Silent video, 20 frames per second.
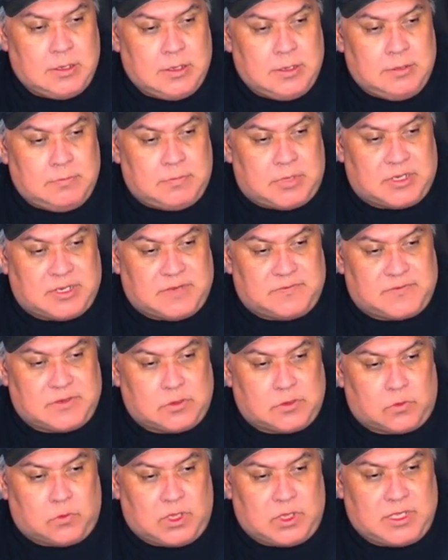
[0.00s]
But if
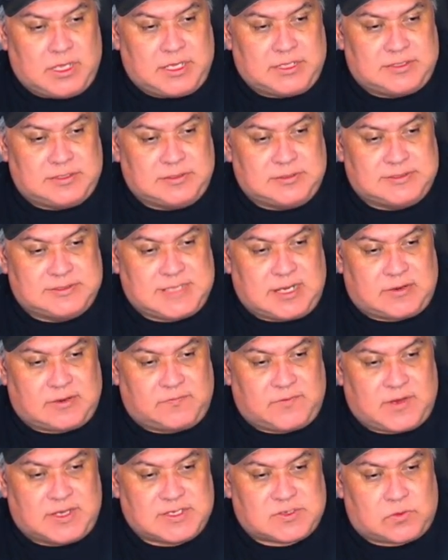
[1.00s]
you're willing to
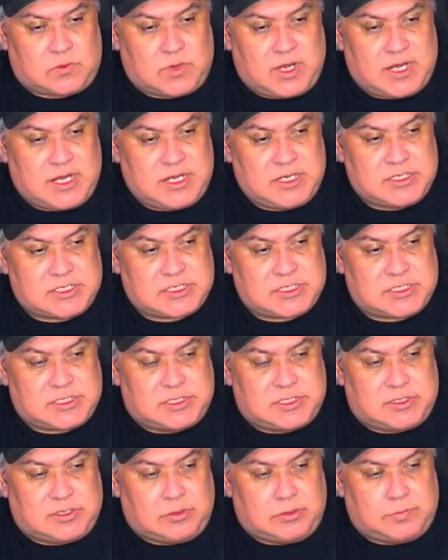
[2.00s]
sacrifice range
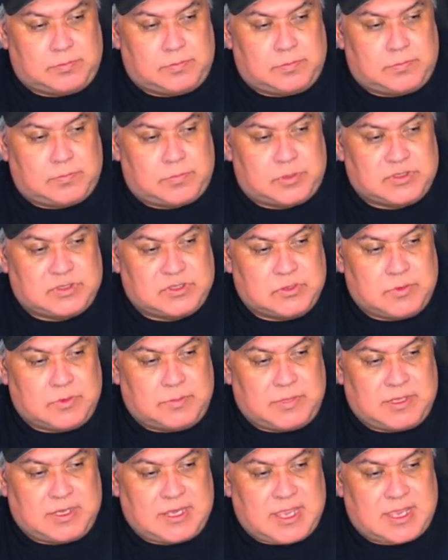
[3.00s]
to
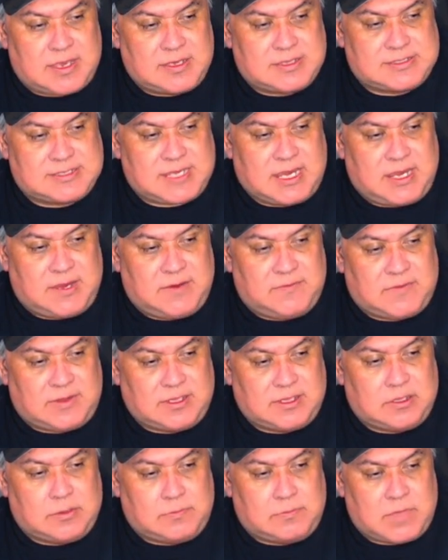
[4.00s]
presumably save a
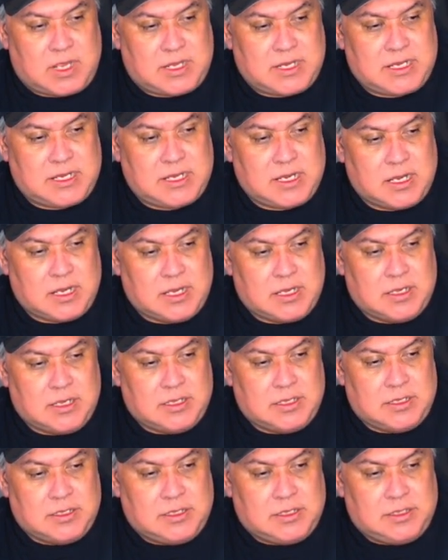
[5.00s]
little money,
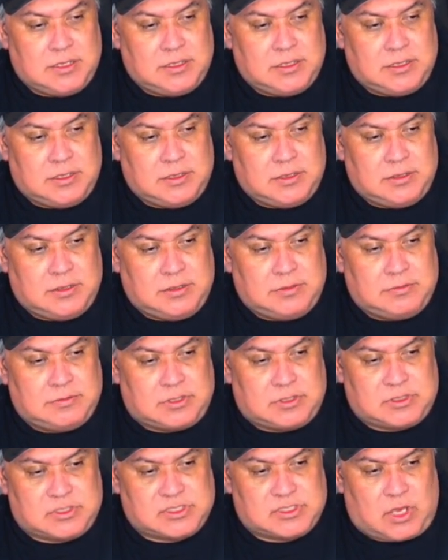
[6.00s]

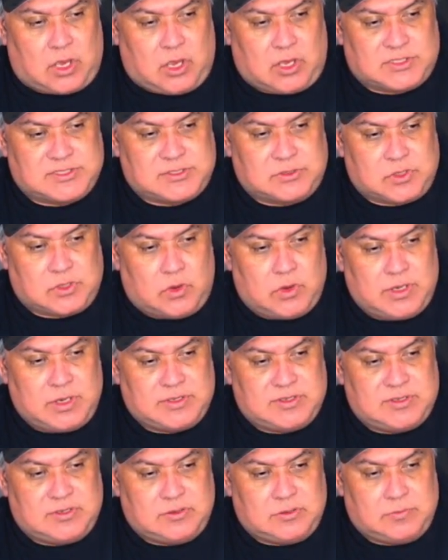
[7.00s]
there's also going
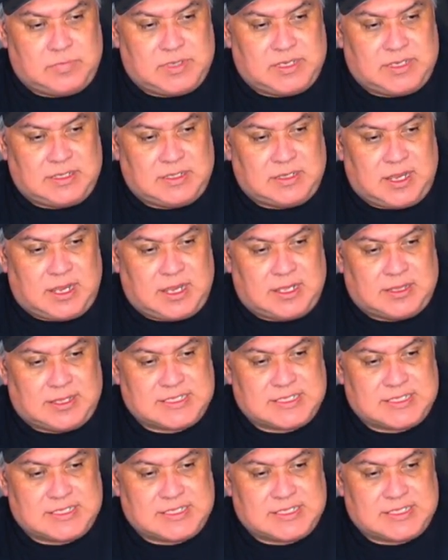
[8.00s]
to be a less